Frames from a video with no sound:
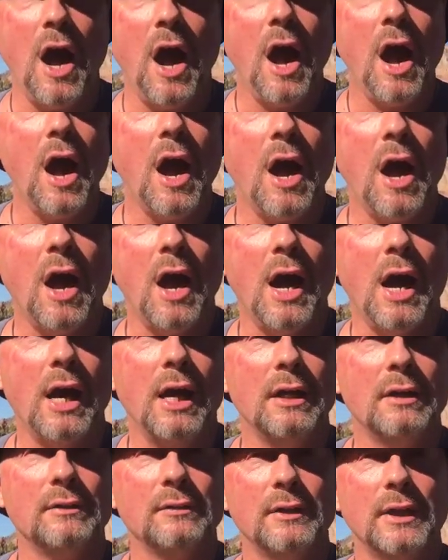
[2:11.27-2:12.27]

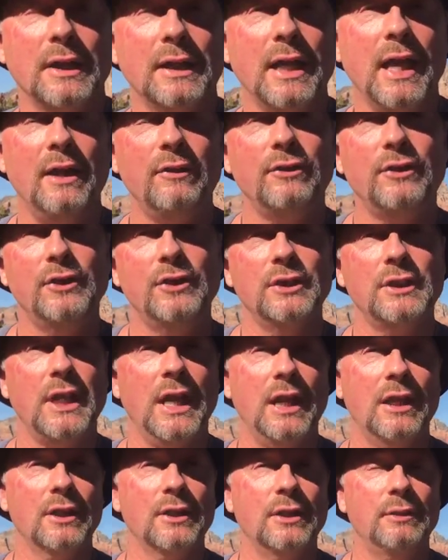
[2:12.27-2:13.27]
ah, like after you just
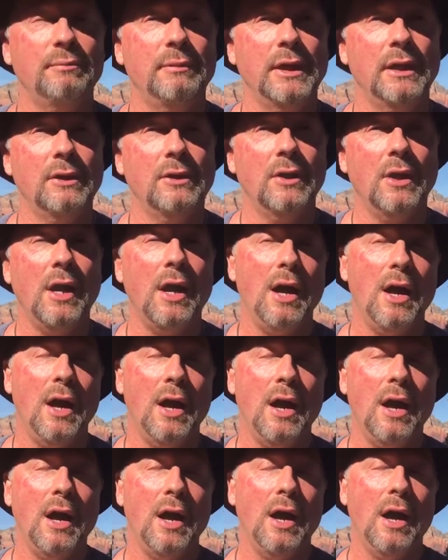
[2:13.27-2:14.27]
had a good meal,
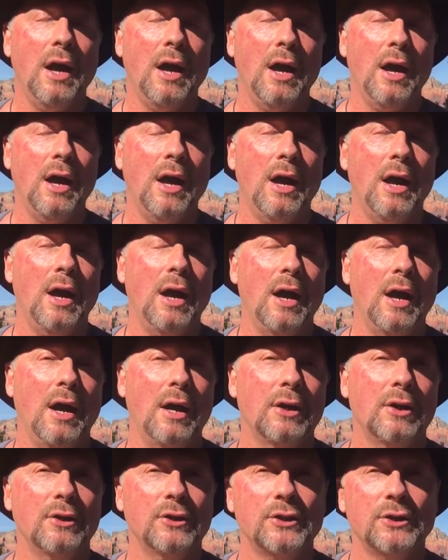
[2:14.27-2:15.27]

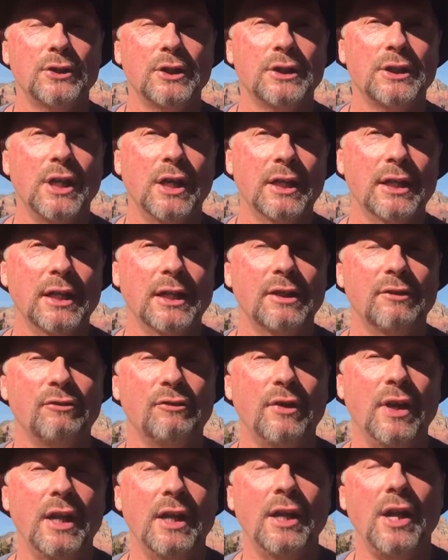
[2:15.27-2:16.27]
ah, or just hugging a
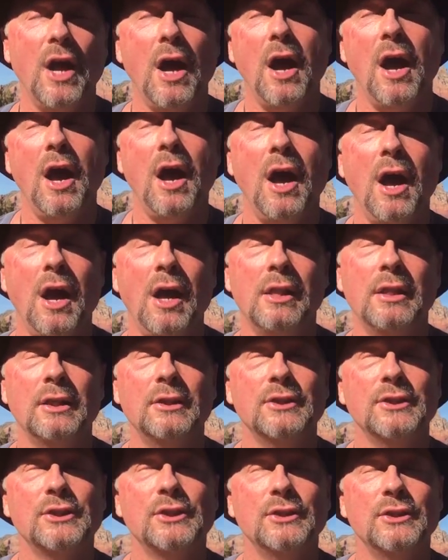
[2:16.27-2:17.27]
friend, ah,
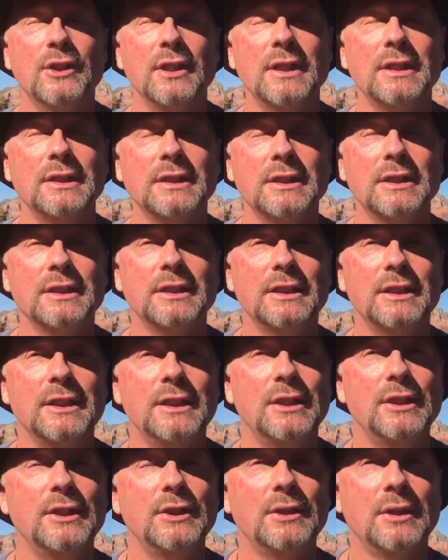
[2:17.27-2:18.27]
that was so nice to see
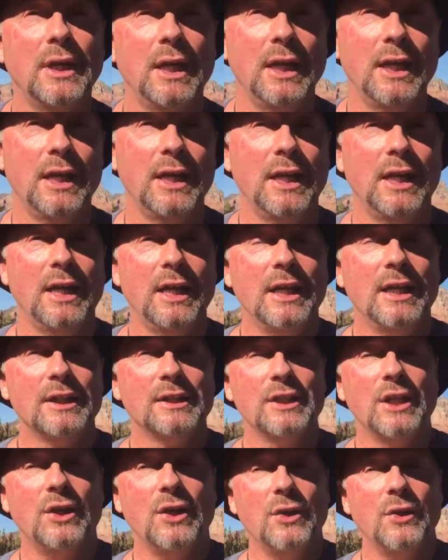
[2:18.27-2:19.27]
you.
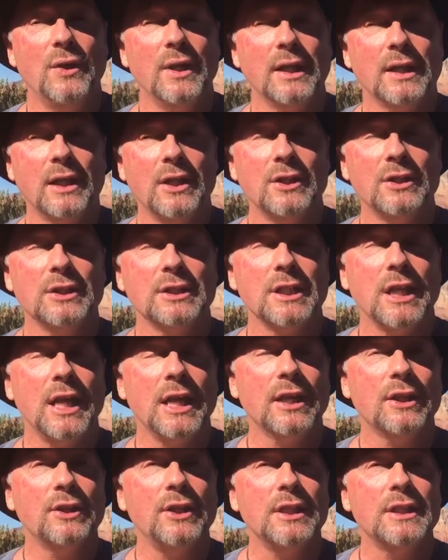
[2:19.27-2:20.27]
So it goes
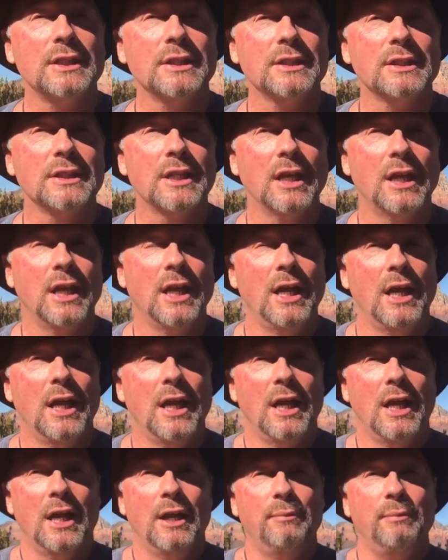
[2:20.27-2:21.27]
like this,
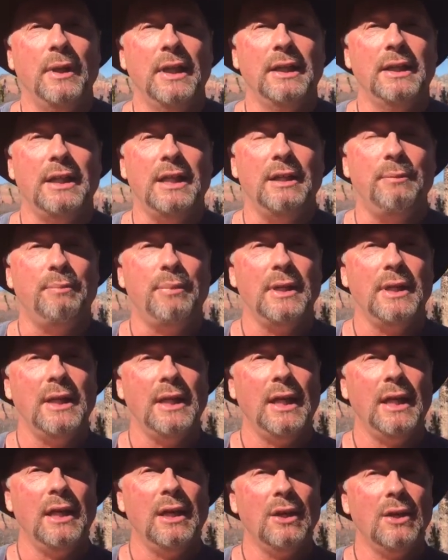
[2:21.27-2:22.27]
big deep
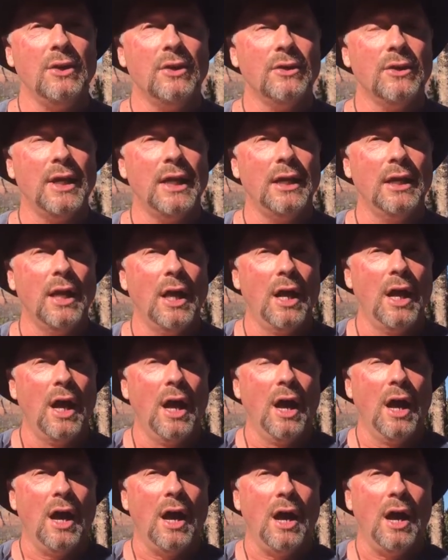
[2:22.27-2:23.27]
inhale, then
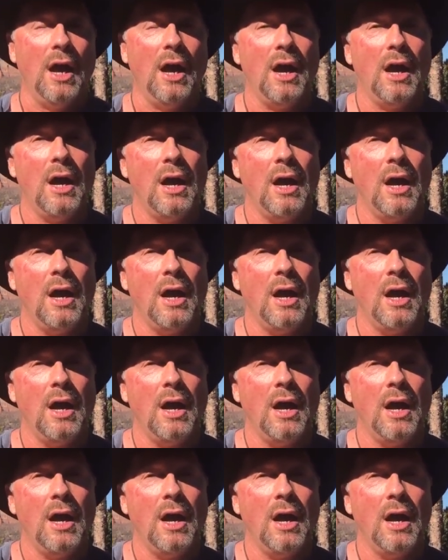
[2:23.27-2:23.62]
ah,